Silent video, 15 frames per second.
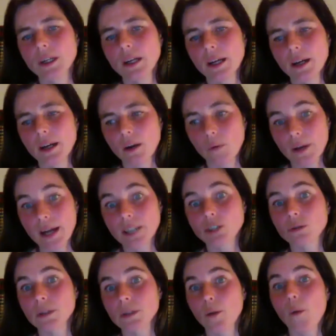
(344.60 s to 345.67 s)
we actually
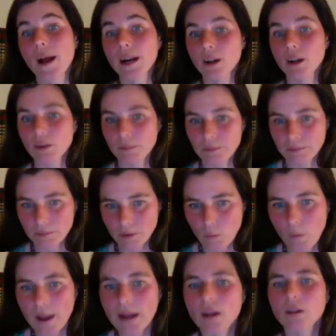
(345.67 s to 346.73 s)
welcome
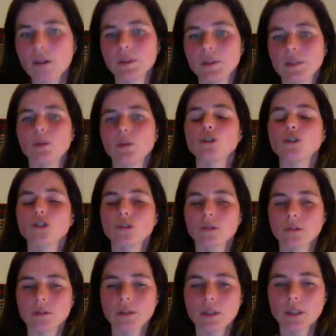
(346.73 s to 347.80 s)
the emotion,
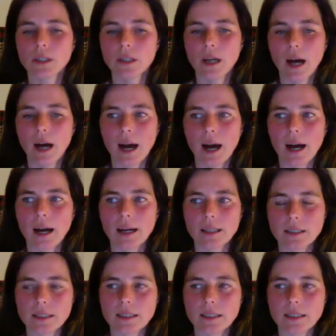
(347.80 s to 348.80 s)
and